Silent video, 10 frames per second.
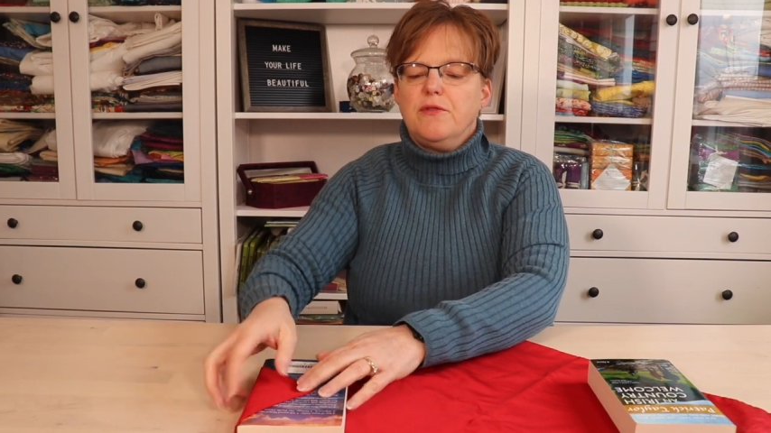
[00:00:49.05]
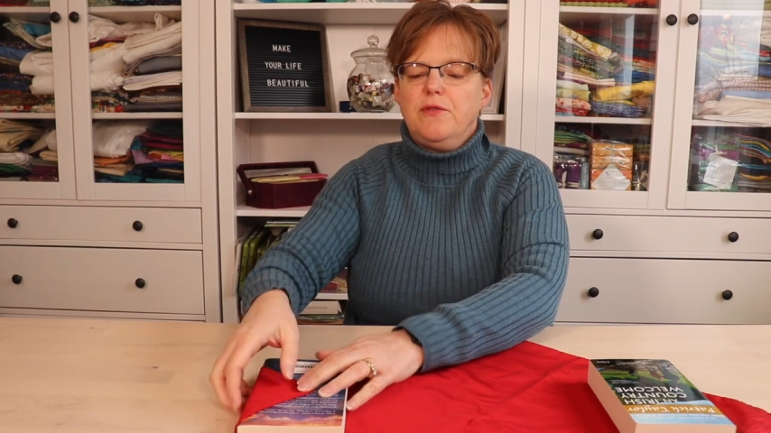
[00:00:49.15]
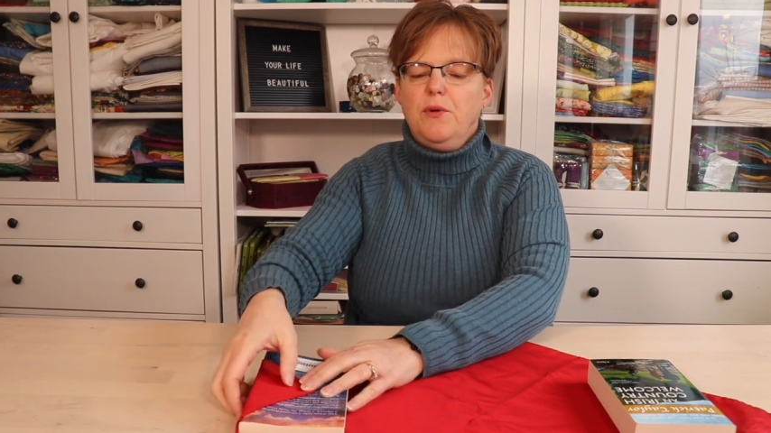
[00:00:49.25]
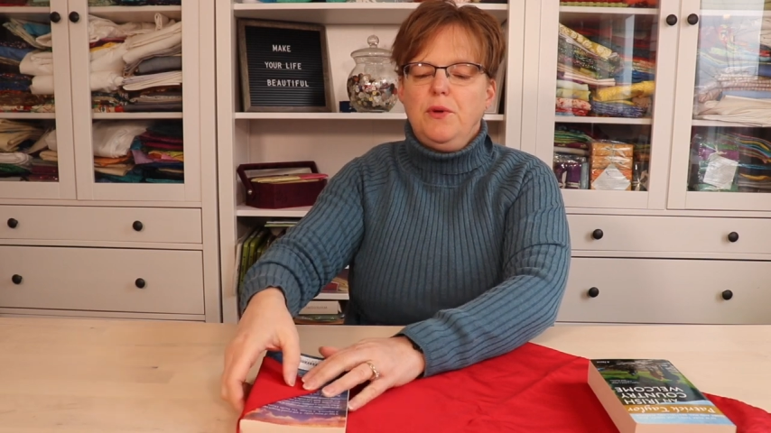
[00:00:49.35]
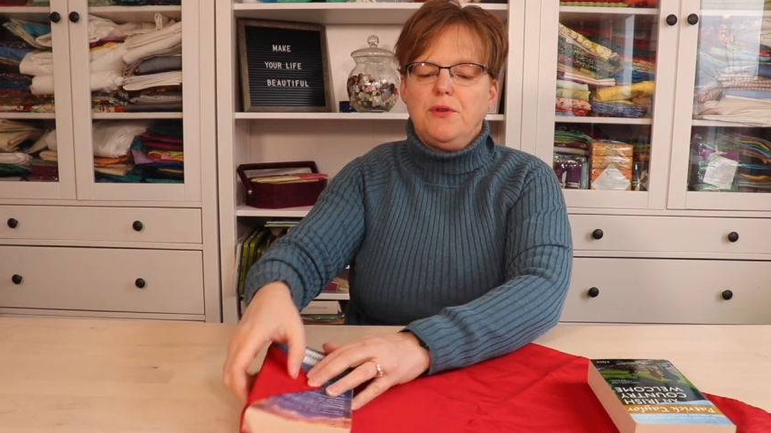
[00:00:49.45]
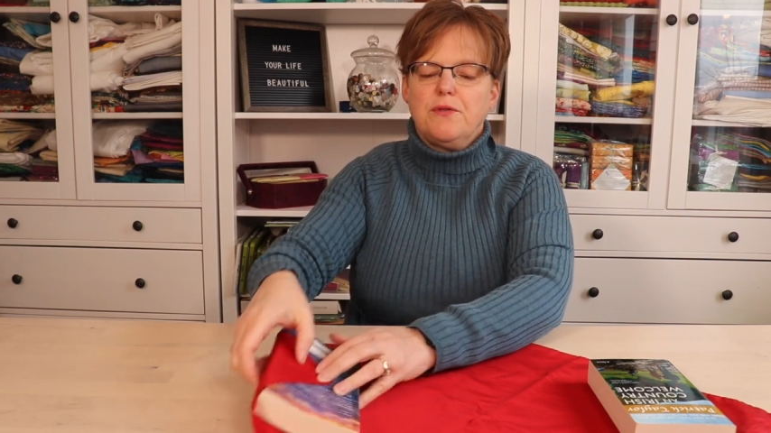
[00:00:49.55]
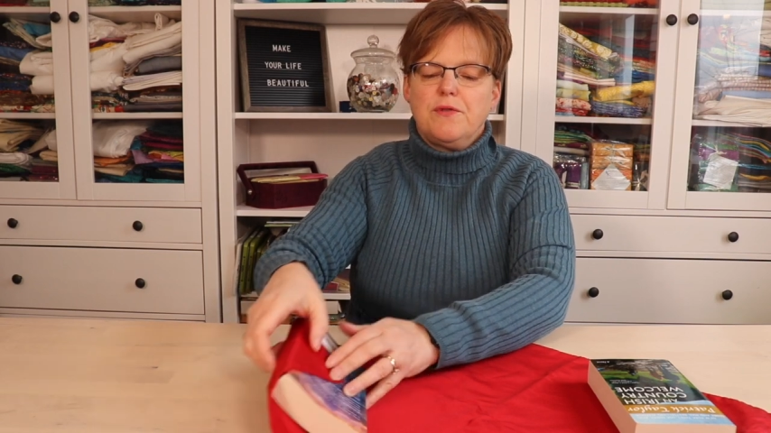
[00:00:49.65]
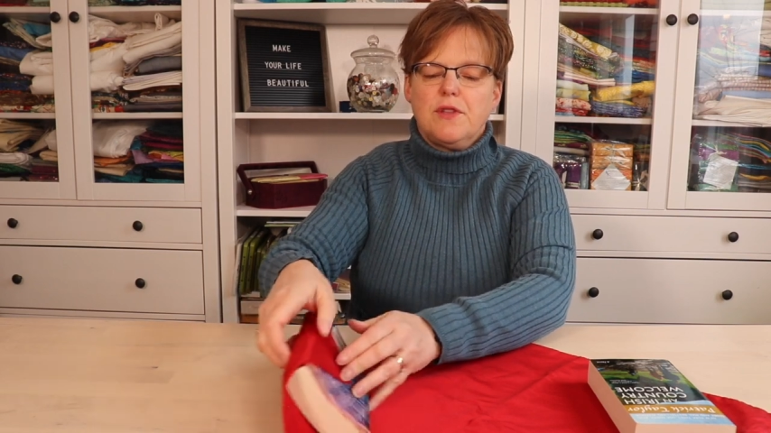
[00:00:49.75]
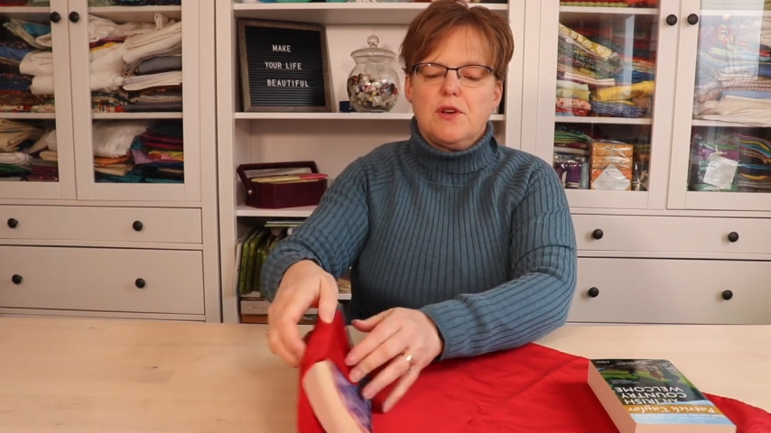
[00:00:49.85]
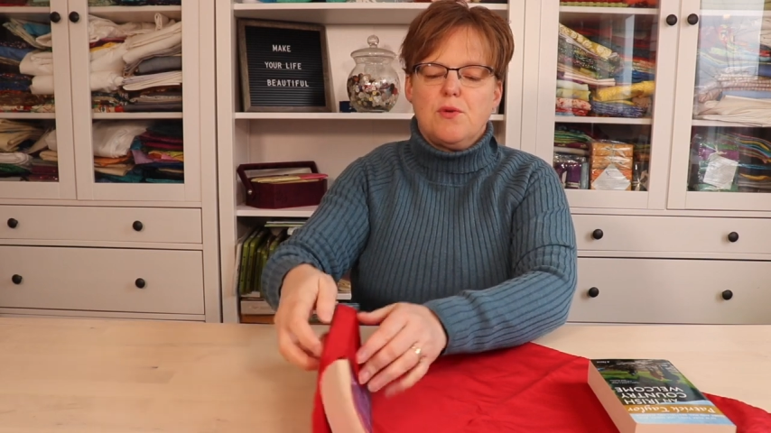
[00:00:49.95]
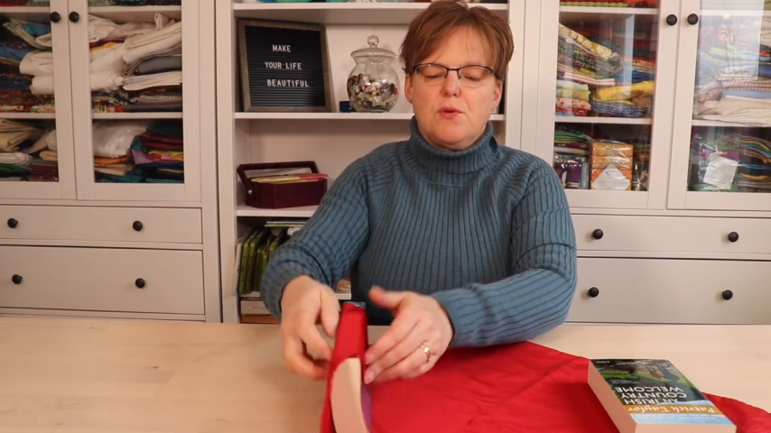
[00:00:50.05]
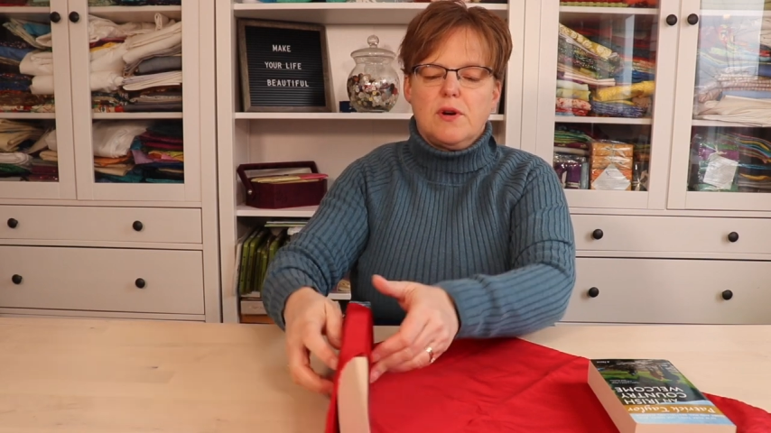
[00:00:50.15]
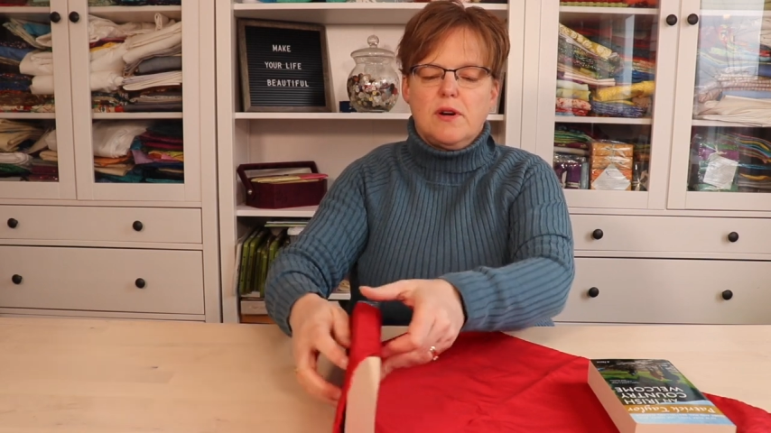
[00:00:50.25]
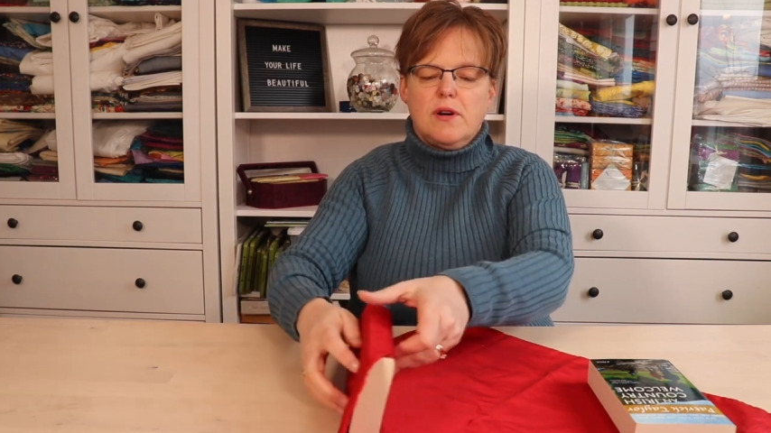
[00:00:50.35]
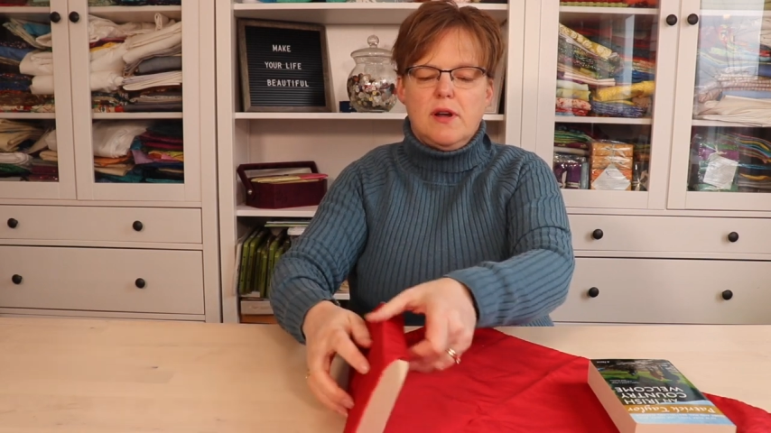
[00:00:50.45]
fold over the
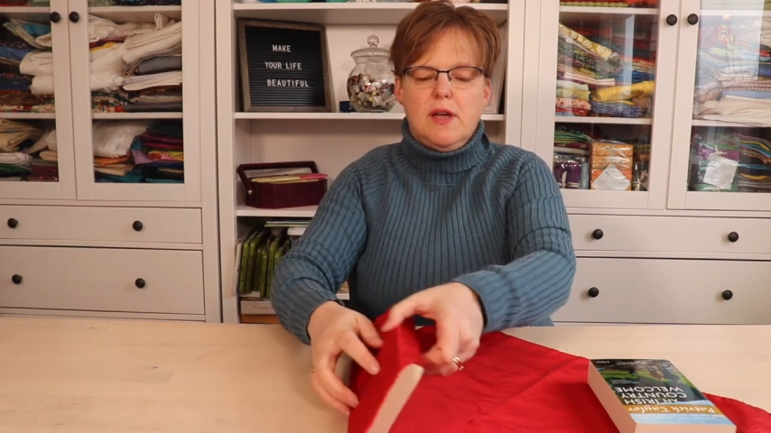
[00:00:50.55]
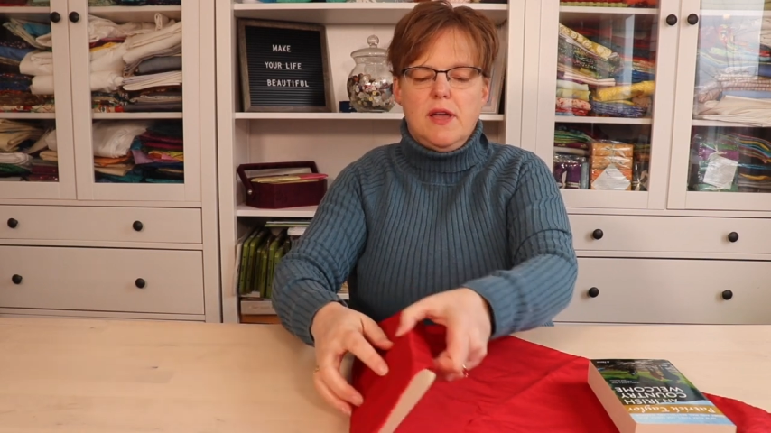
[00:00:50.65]
corner